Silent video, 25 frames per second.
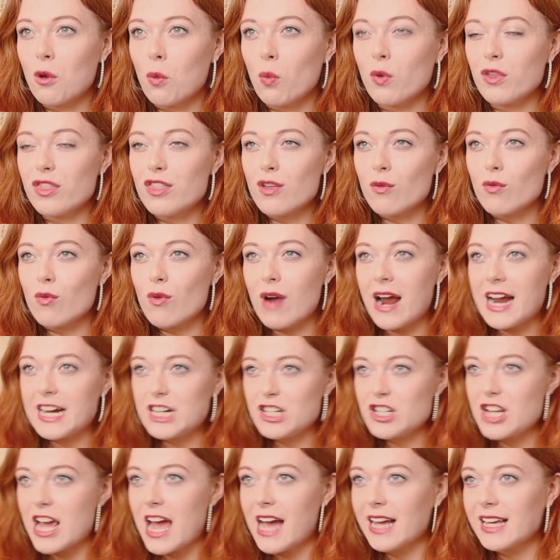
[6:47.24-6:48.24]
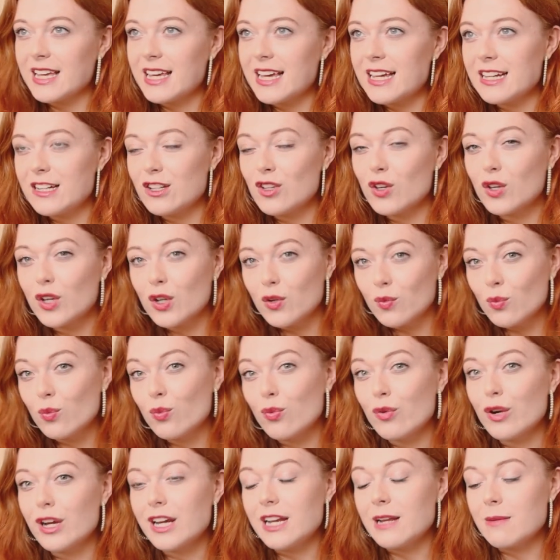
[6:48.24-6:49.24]
with the right jacket you can
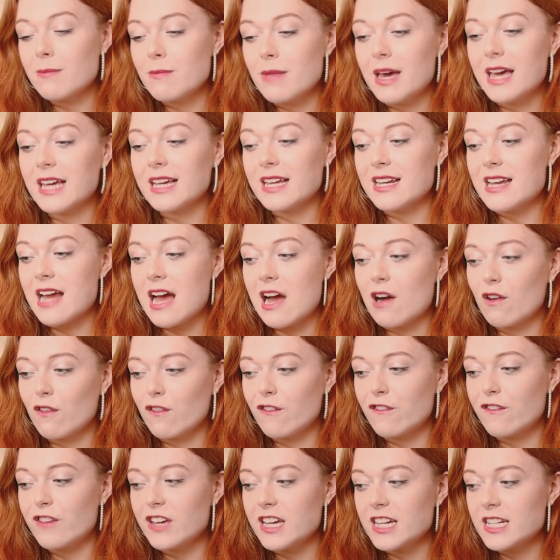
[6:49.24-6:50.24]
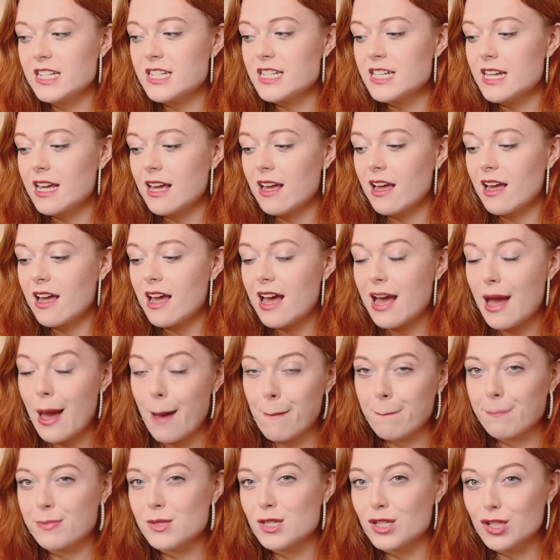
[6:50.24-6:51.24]
really make an outfit
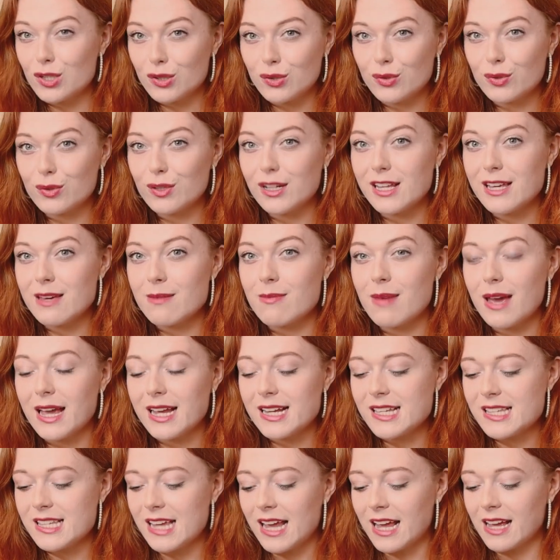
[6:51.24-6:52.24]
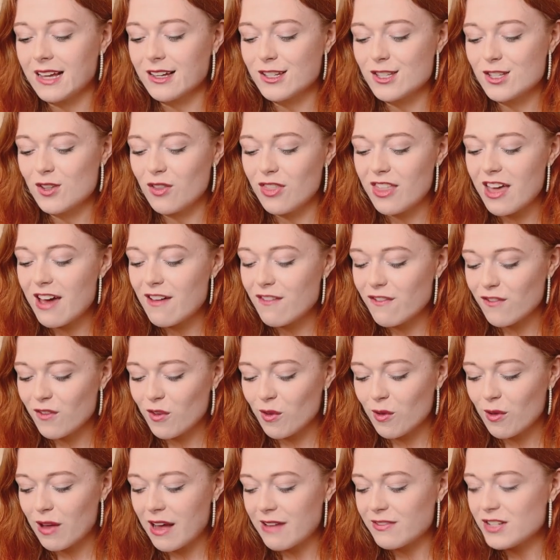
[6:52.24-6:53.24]
absolutely amazing. So
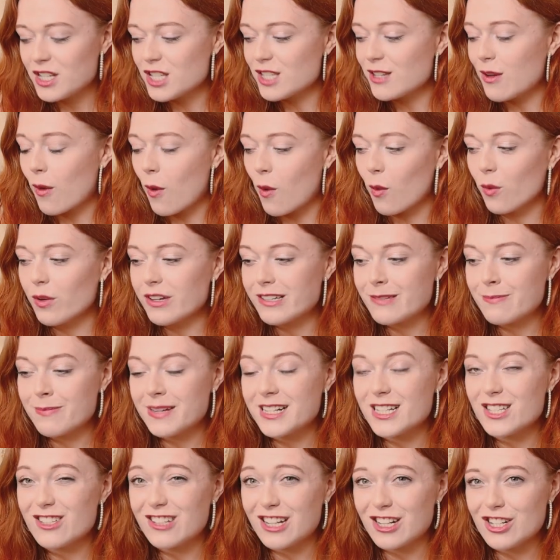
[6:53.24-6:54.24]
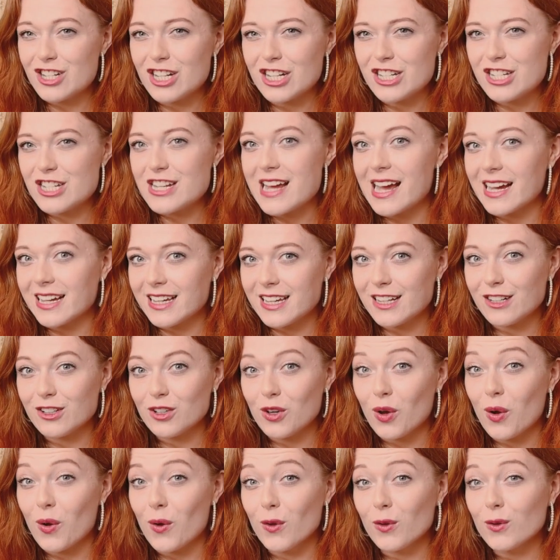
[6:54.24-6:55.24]
therefore I've just always been such a
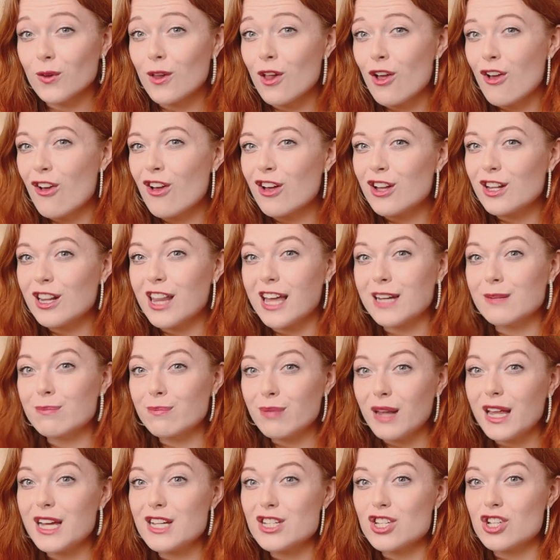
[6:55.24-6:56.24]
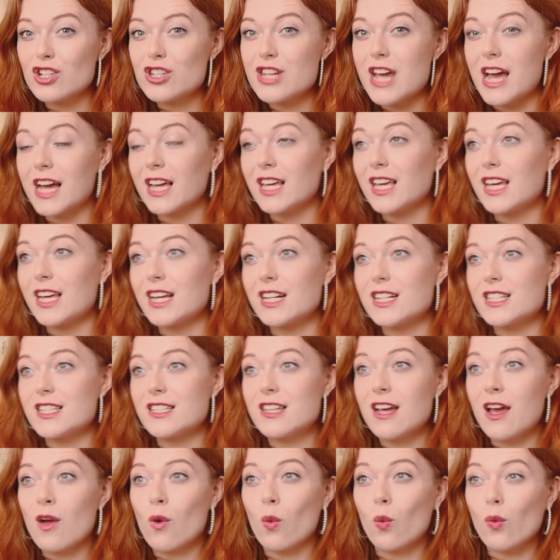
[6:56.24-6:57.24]
jacket girl, like blazer
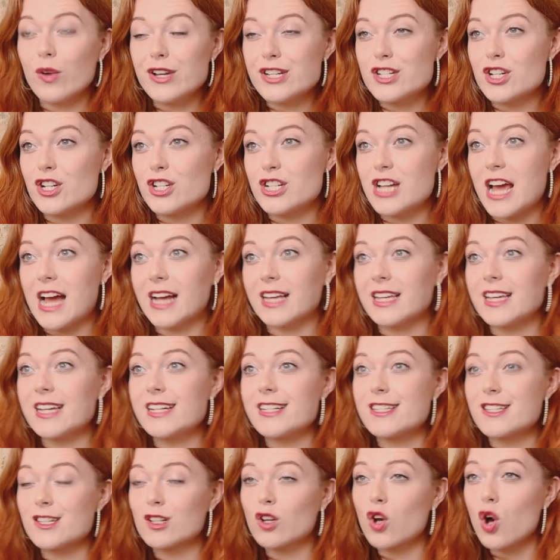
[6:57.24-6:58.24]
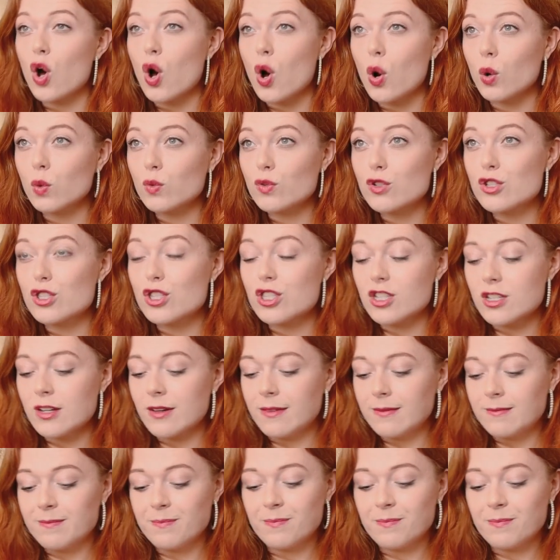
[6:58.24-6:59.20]
jackets, winter jackets, coats,